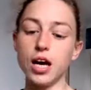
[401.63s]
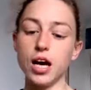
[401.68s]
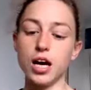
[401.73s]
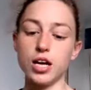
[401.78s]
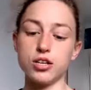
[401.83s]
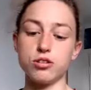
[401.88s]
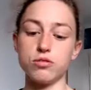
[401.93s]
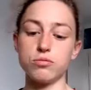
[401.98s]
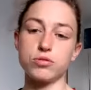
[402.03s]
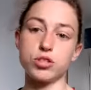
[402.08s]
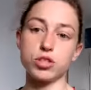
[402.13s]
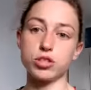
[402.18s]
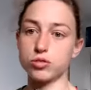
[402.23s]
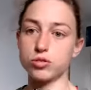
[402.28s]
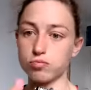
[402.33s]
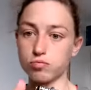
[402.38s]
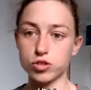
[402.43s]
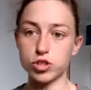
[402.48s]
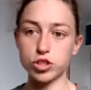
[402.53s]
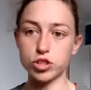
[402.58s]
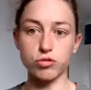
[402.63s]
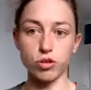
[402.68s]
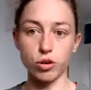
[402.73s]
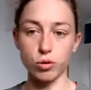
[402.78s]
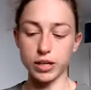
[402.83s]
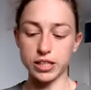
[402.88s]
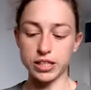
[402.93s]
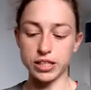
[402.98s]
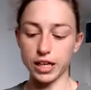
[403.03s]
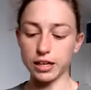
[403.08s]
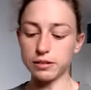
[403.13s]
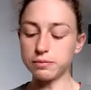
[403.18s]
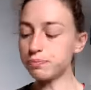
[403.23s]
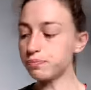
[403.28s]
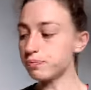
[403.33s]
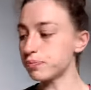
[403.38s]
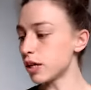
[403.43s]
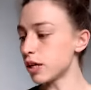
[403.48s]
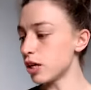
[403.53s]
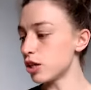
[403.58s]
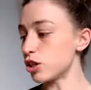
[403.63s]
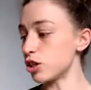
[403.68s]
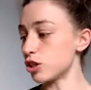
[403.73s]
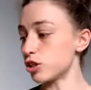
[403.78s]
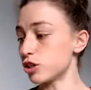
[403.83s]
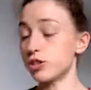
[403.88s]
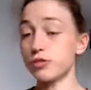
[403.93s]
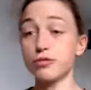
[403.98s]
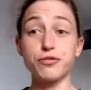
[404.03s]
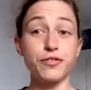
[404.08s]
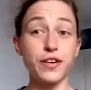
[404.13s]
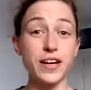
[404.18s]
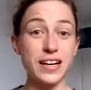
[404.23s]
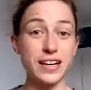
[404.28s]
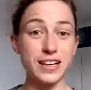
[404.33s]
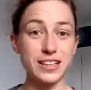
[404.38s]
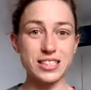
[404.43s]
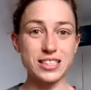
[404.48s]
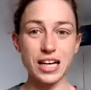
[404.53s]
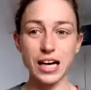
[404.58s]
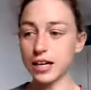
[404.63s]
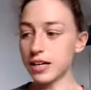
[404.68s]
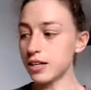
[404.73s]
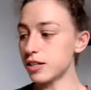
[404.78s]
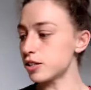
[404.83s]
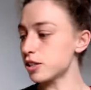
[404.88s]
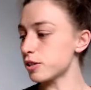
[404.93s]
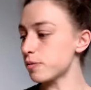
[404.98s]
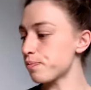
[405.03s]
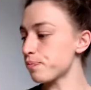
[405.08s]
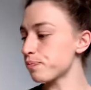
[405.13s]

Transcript: and you just screw it in just to finger tight.